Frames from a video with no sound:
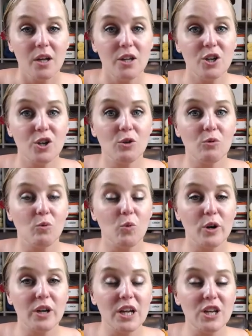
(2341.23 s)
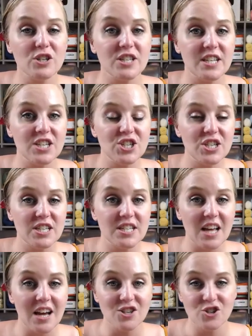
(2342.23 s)
you're working your
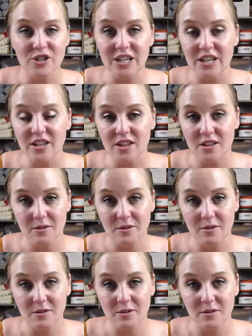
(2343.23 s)
stitches underneath